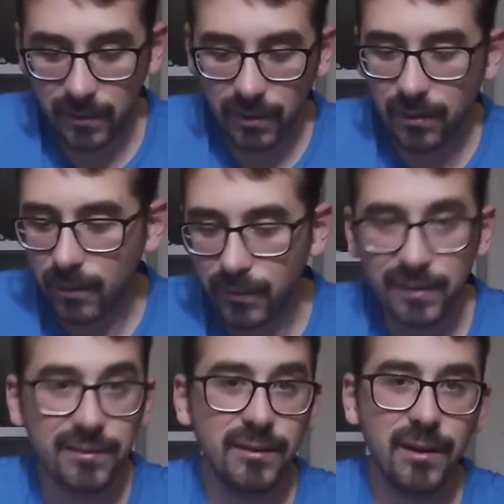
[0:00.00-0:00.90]
You don't
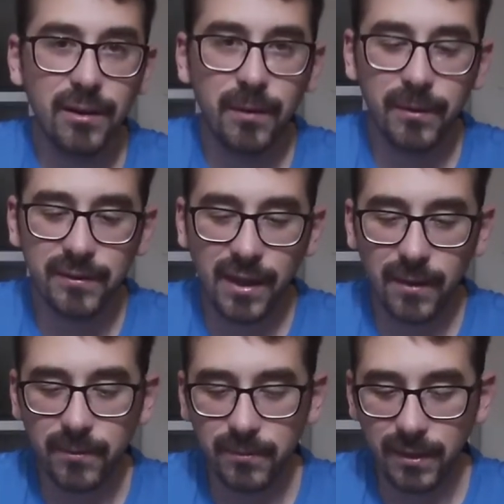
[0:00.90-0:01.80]
always
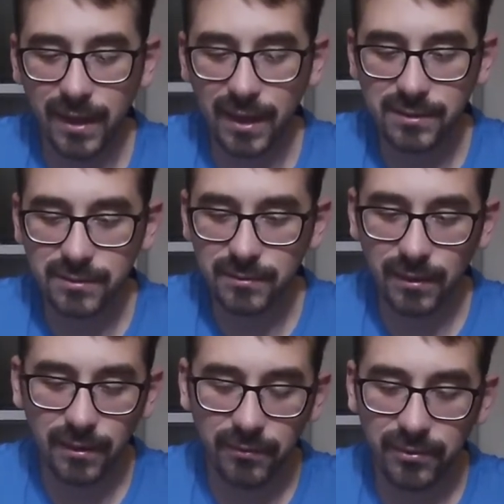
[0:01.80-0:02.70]
go and catch
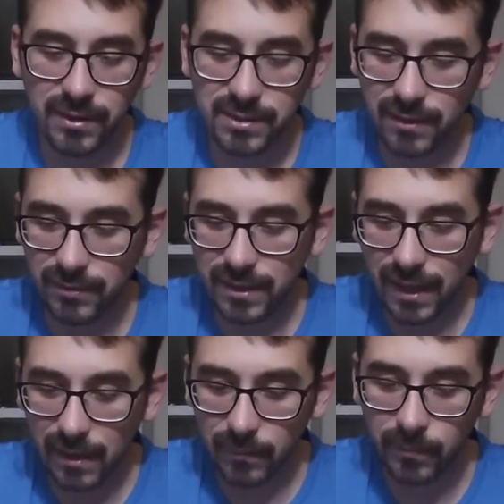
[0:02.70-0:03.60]
a fish every
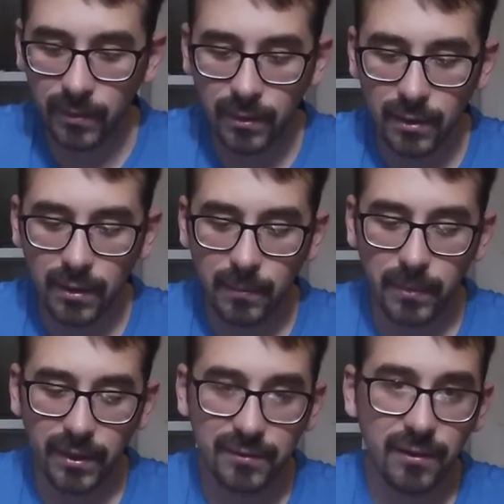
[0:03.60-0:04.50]
time,
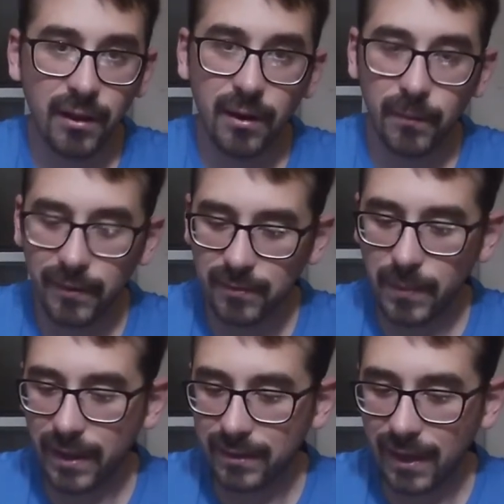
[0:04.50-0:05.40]
but it's not always
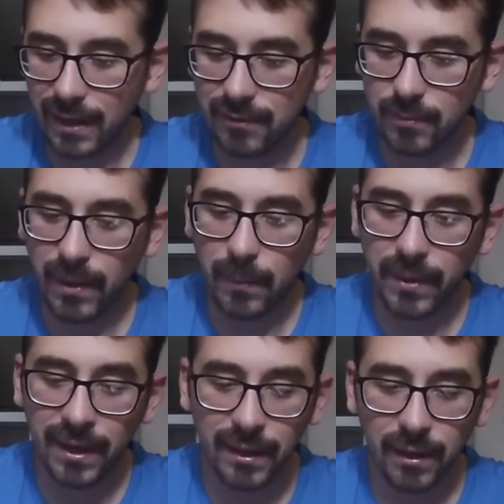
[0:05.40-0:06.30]
about that. It's about
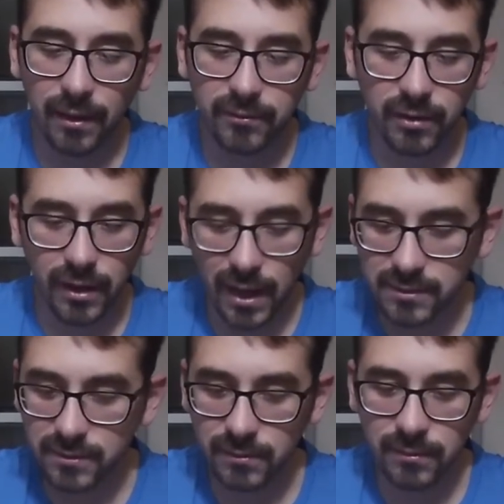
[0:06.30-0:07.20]
being in God's
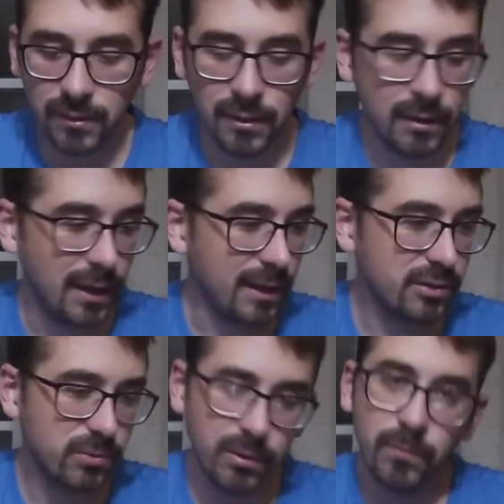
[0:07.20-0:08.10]
creation and
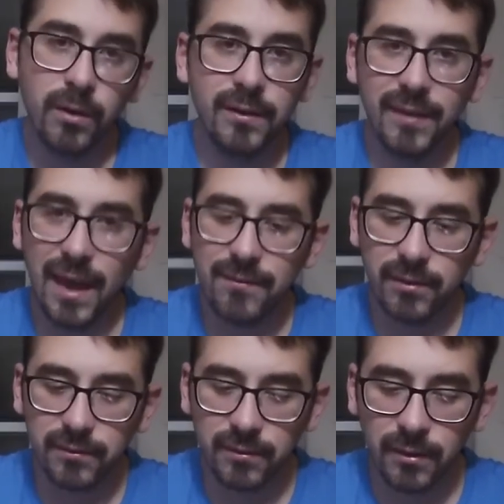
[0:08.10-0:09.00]
enjoying what He's gave
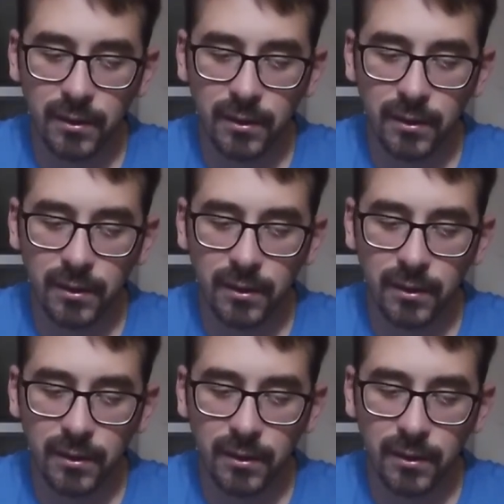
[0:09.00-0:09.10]
us.